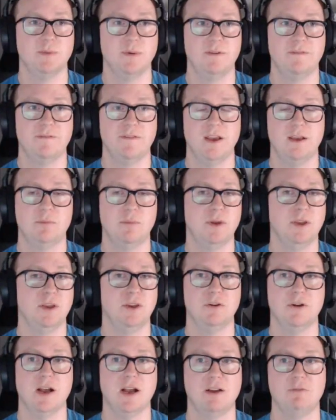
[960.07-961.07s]
fan, but
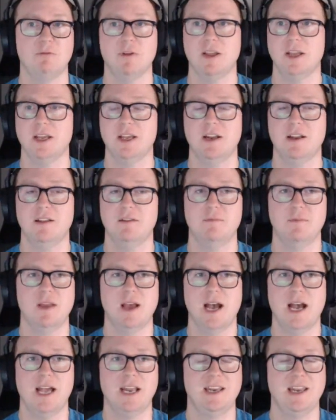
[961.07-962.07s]
you're not really gonna.
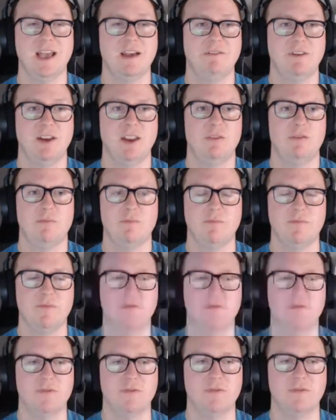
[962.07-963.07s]
I didn't have any
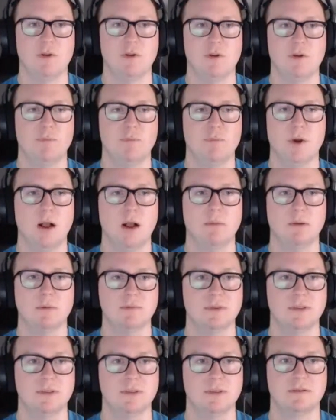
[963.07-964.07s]
throttling
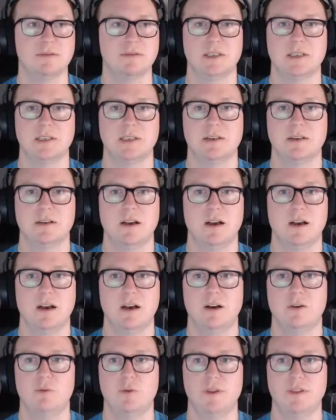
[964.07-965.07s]
problems
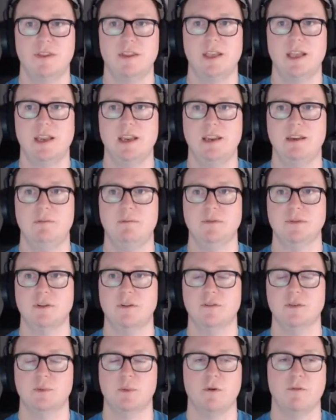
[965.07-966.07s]
with the
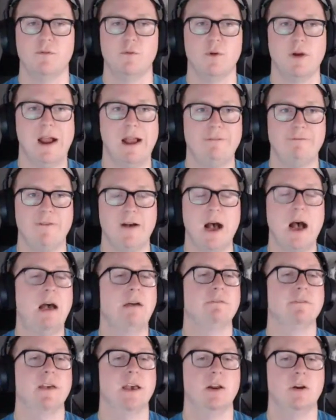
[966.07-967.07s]
Surface Pro 4
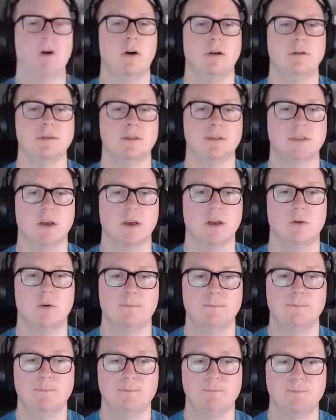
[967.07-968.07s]
i5 at all. So,
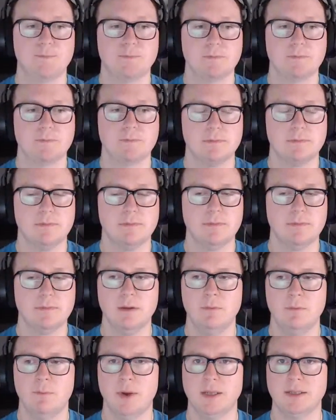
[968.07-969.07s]

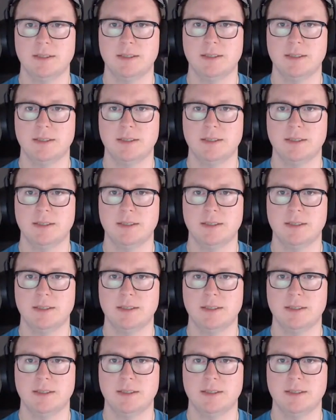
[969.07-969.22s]
but